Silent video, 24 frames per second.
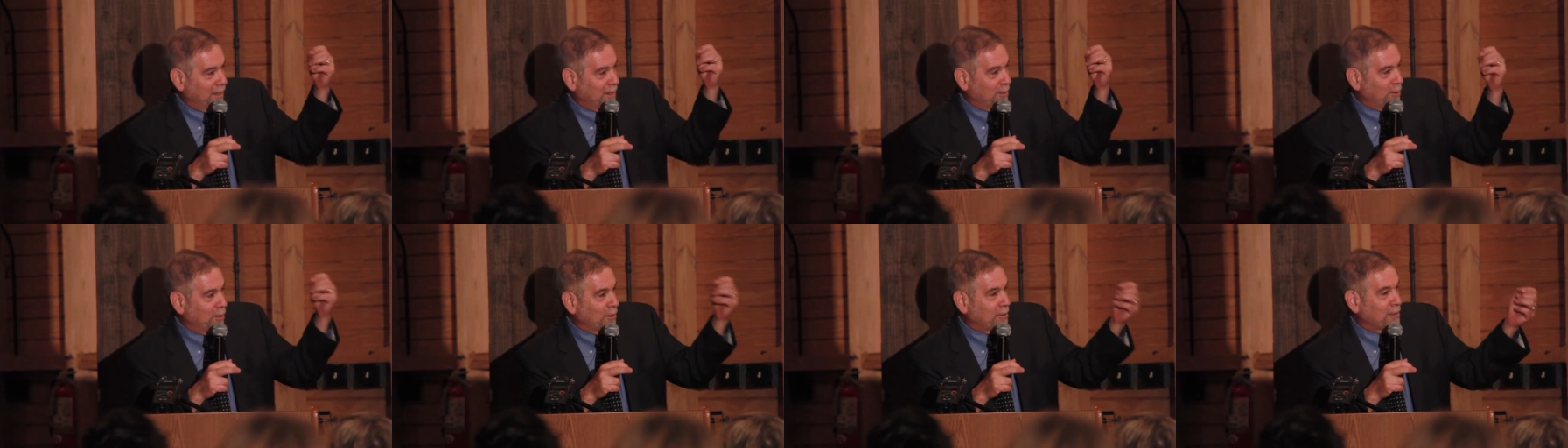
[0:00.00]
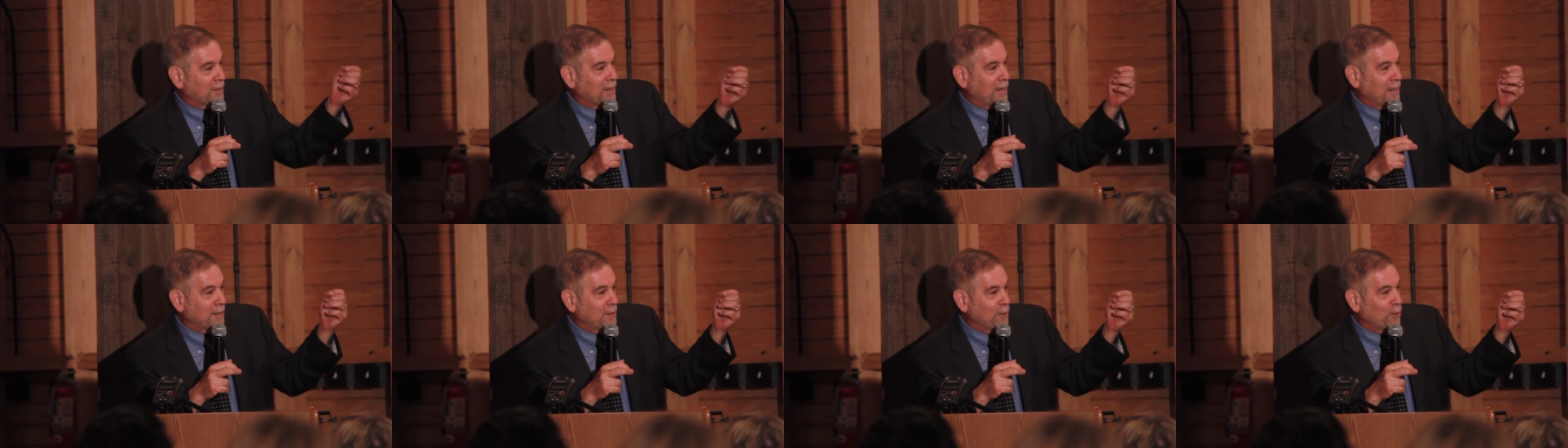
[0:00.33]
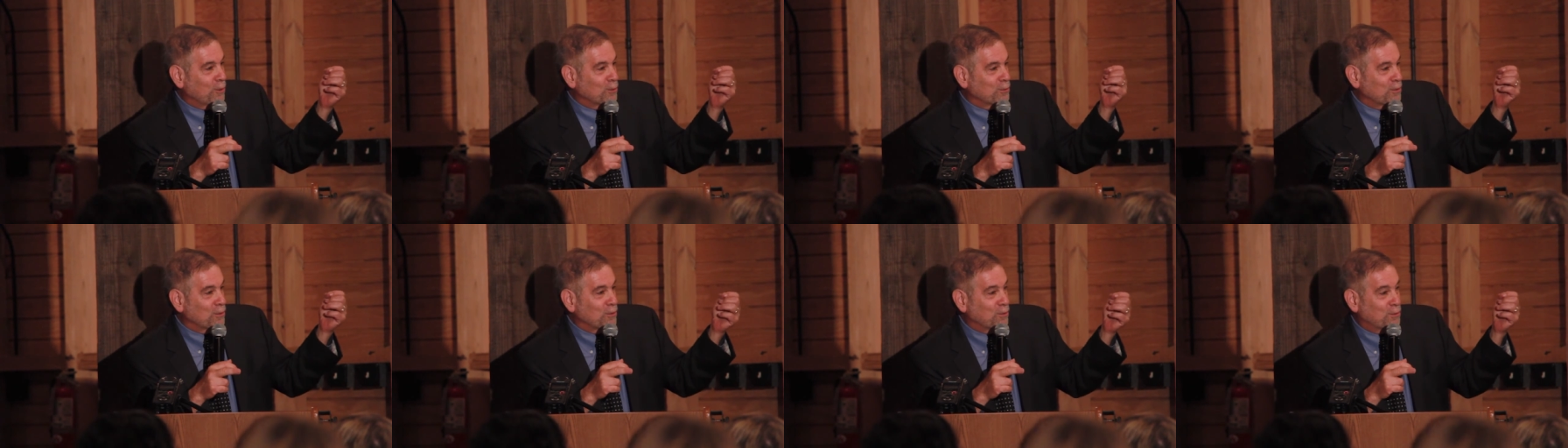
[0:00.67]
another guy
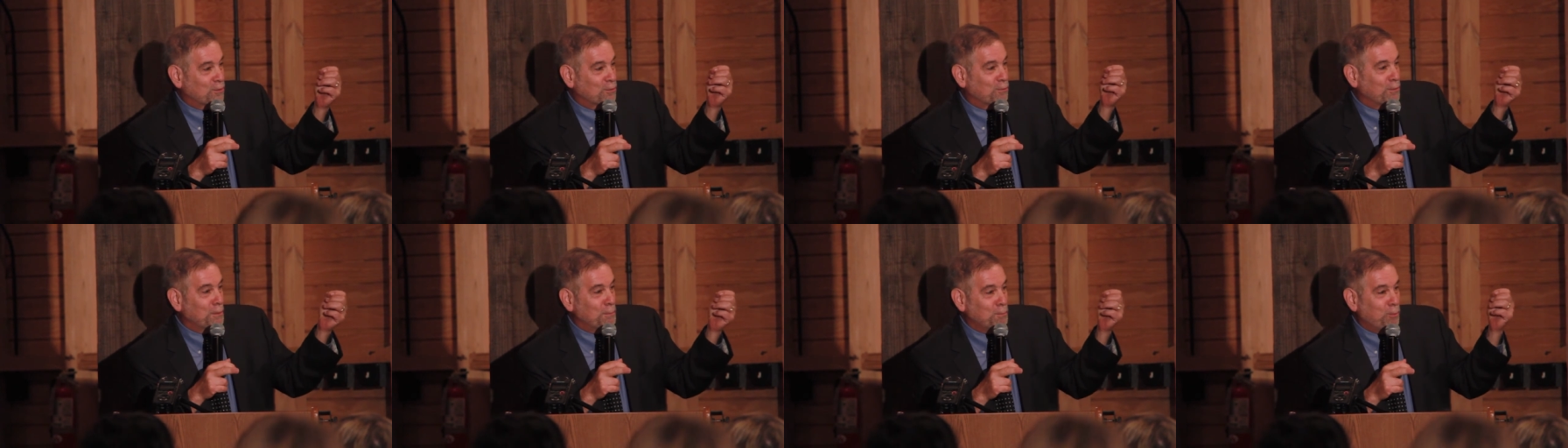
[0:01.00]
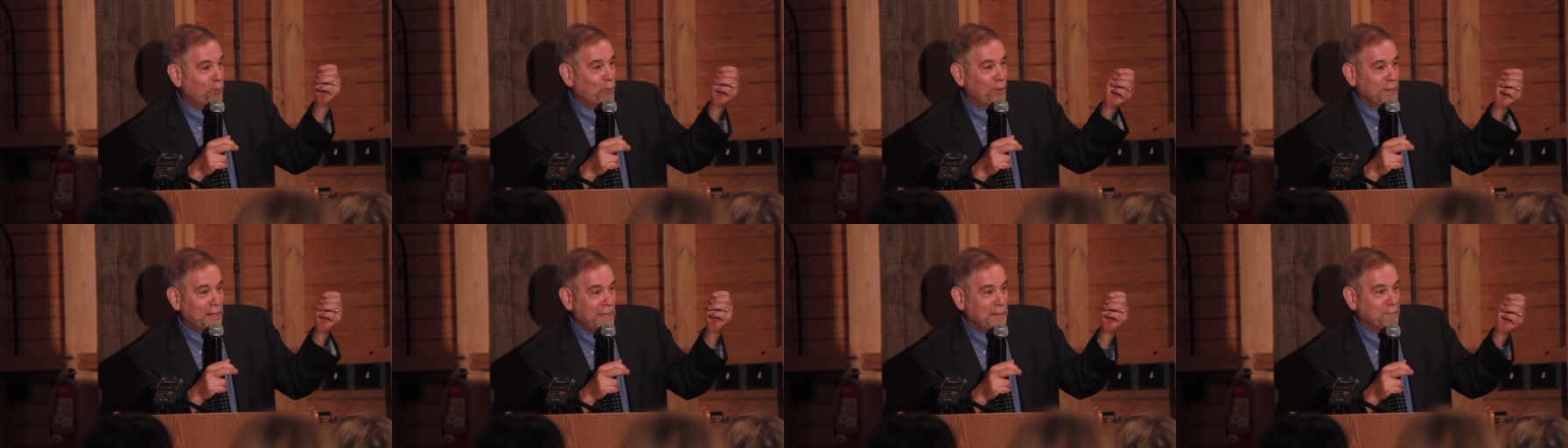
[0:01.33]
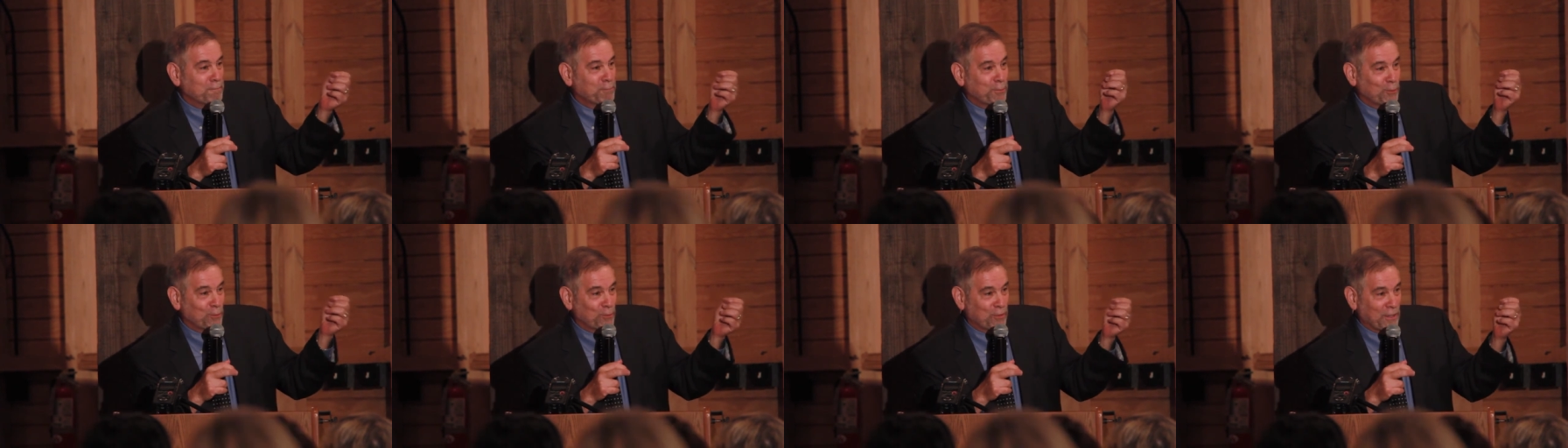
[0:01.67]
knows it's
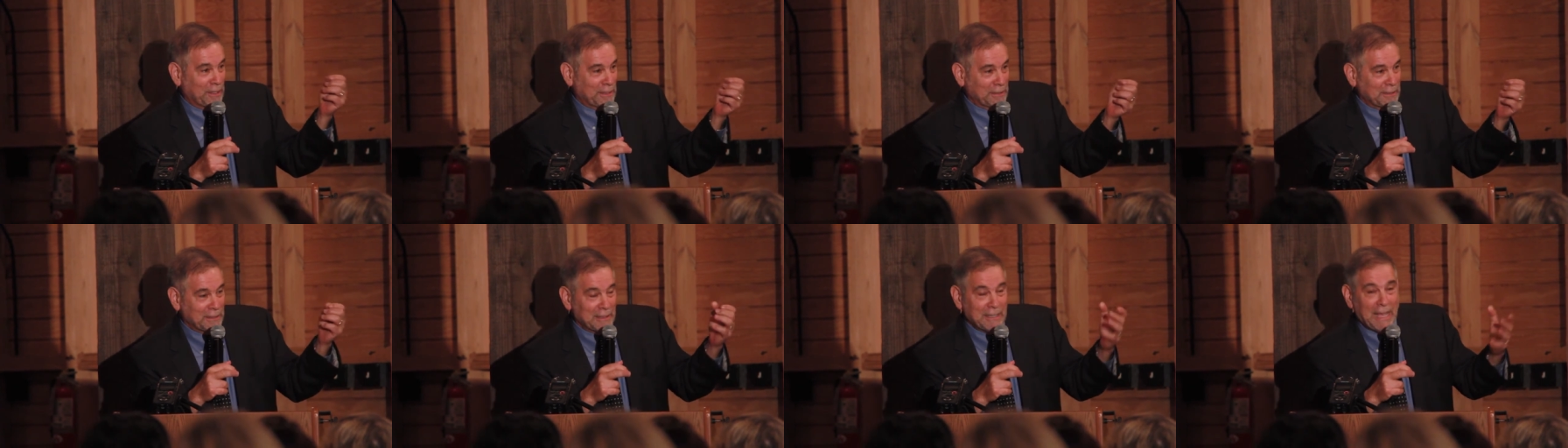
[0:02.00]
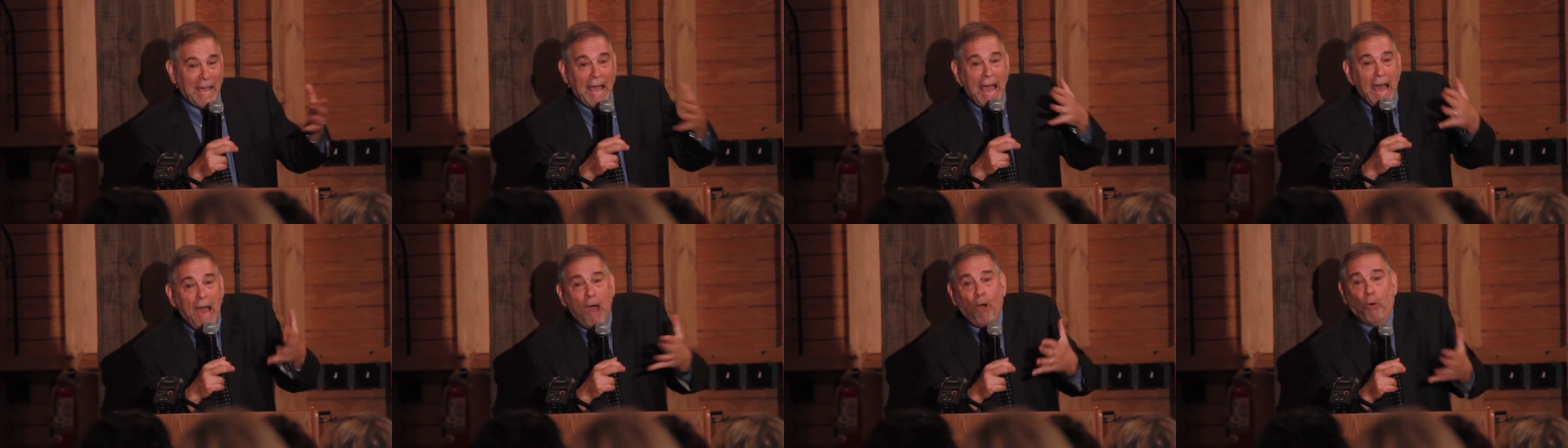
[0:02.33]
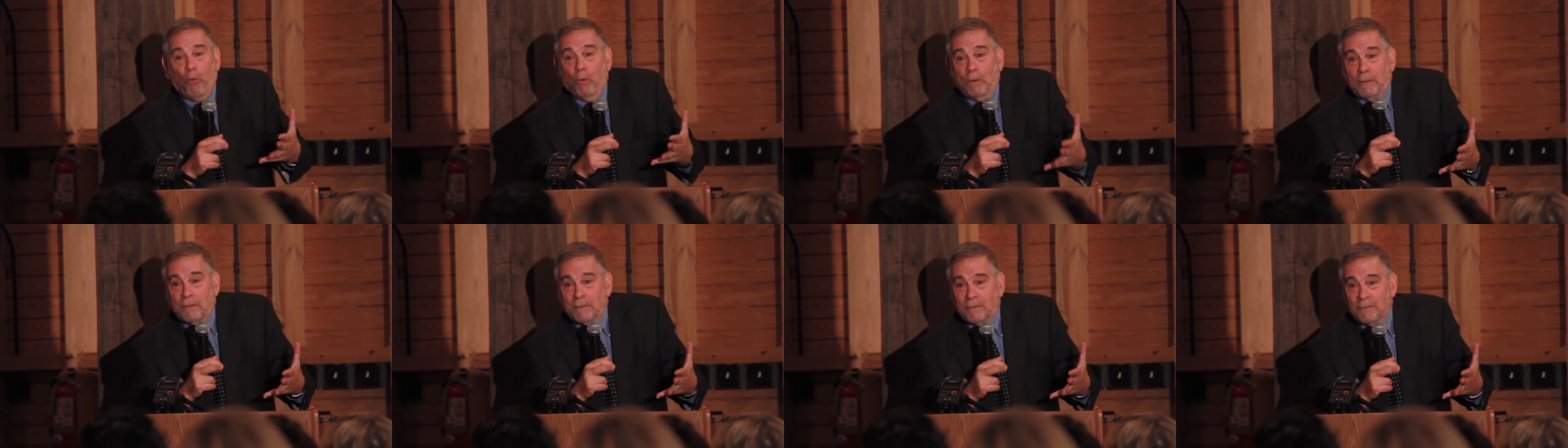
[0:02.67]
3.8%.
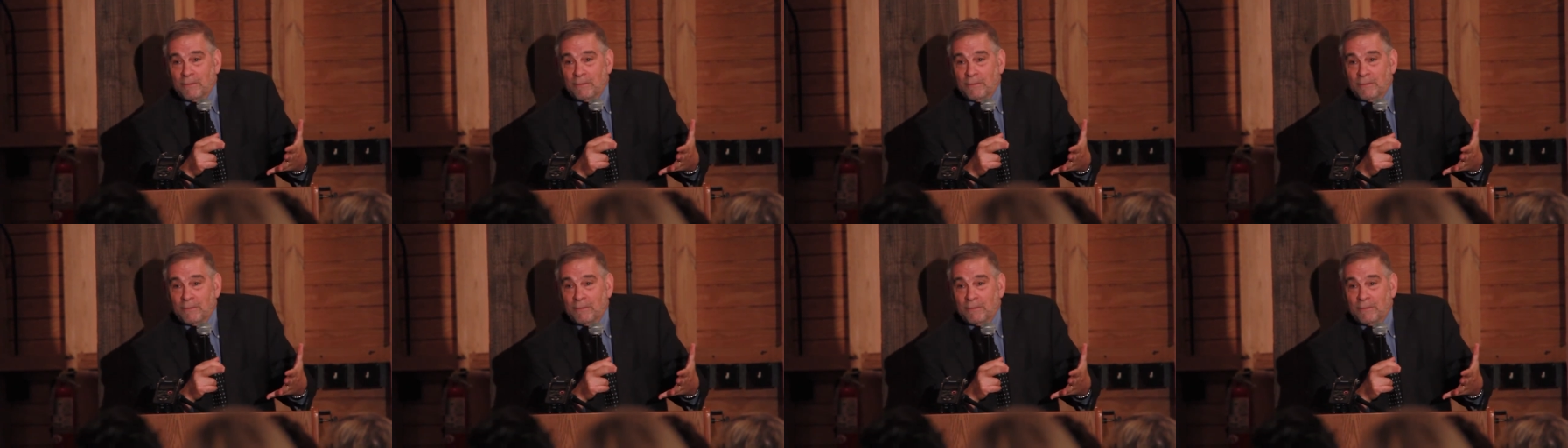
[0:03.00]
How?